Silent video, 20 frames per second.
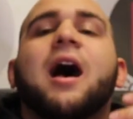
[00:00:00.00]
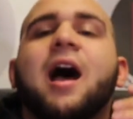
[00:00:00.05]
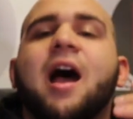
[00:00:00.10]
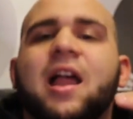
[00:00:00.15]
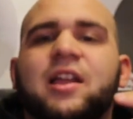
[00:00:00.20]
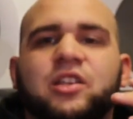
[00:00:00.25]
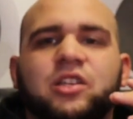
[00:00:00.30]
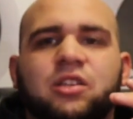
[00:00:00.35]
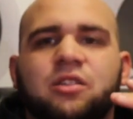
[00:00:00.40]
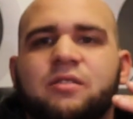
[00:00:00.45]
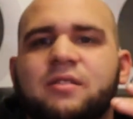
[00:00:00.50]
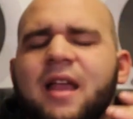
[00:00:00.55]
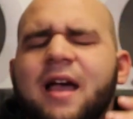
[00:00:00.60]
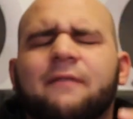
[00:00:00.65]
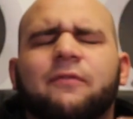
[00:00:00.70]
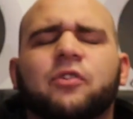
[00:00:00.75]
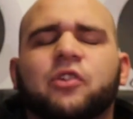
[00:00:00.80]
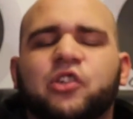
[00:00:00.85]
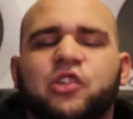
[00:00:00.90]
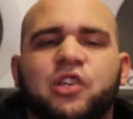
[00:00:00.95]
I
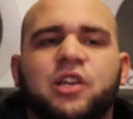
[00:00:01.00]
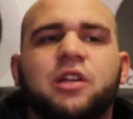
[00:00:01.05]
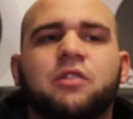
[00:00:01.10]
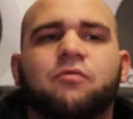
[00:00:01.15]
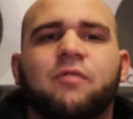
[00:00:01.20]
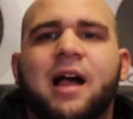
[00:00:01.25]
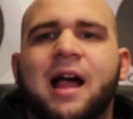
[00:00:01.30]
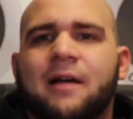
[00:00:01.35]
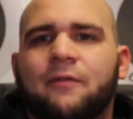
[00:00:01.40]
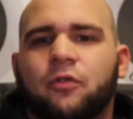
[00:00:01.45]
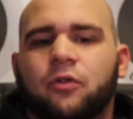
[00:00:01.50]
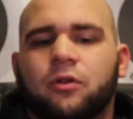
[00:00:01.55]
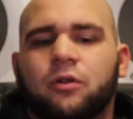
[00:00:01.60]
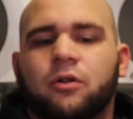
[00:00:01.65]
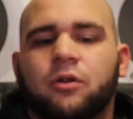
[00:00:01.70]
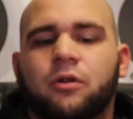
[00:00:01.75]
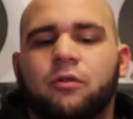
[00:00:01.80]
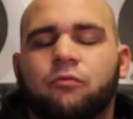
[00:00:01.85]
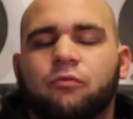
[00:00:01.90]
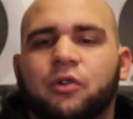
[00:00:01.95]
never seen
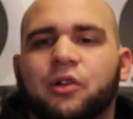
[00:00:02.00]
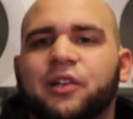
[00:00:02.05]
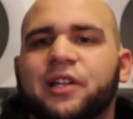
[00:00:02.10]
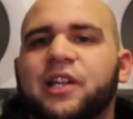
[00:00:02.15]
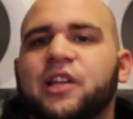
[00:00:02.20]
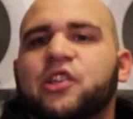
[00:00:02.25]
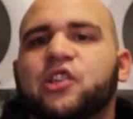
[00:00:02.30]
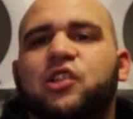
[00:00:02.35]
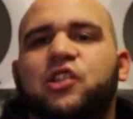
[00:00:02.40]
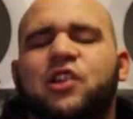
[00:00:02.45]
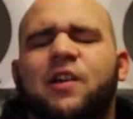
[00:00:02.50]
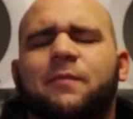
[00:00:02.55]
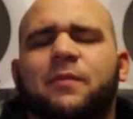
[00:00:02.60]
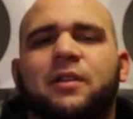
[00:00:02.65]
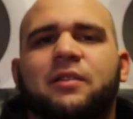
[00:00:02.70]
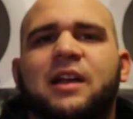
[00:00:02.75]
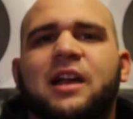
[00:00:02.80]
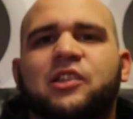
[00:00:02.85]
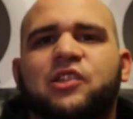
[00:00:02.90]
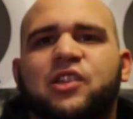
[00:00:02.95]
Rival release
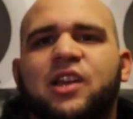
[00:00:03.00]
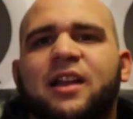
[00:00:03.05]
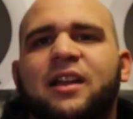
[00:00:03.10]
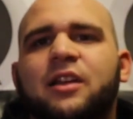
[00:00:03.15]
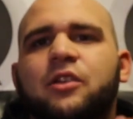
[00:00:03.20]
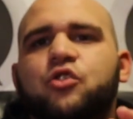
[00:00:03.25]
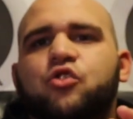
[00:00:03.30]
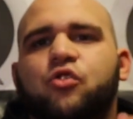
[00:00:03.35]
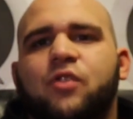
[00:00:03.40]
something that said